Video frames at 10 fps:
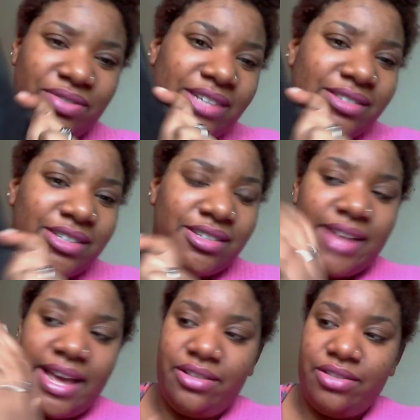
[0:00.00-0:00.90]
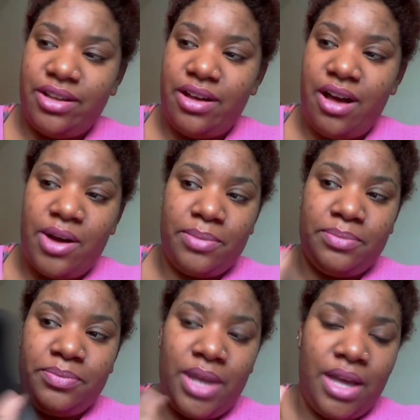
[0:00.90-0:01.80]
That's just like the
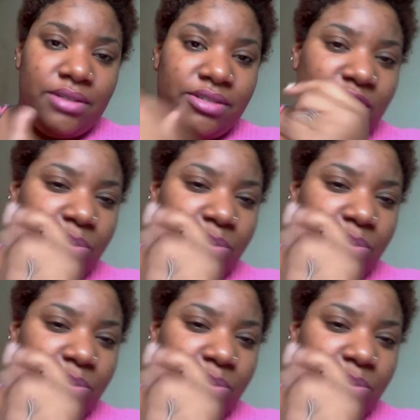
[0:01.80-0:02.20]
dust